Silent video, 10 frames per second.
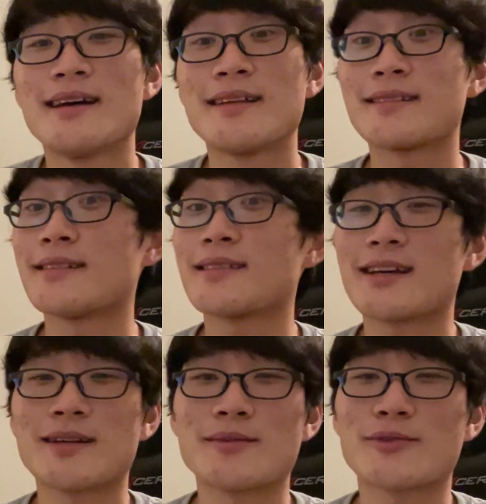since
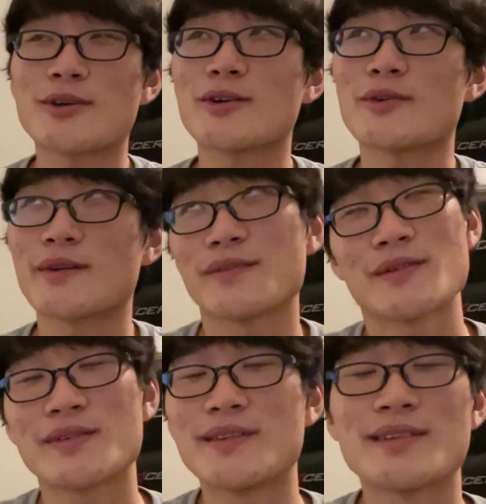I am stronger at
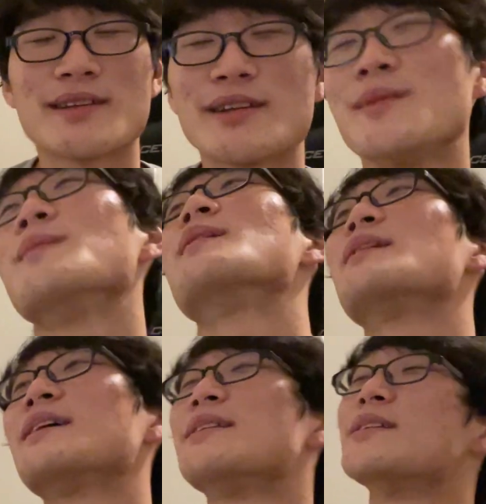15s than him,
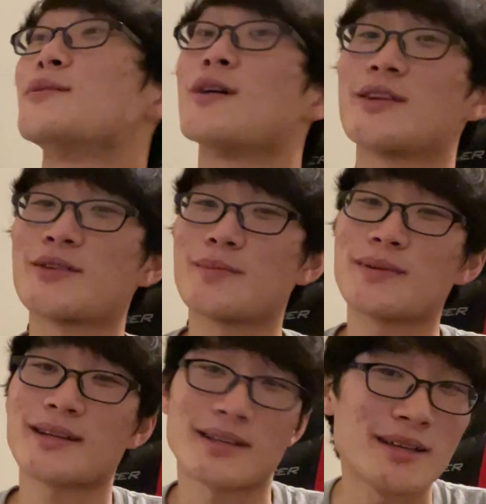he didn't want to
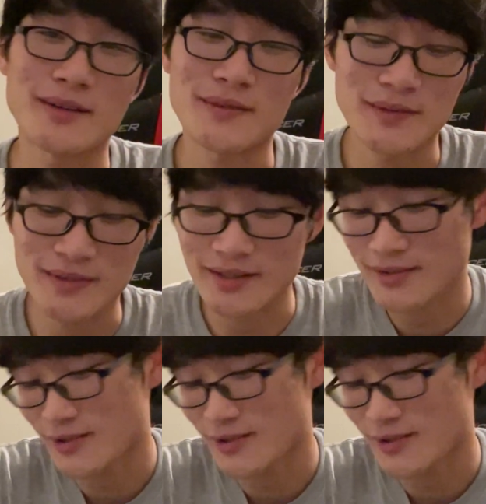pick a 15.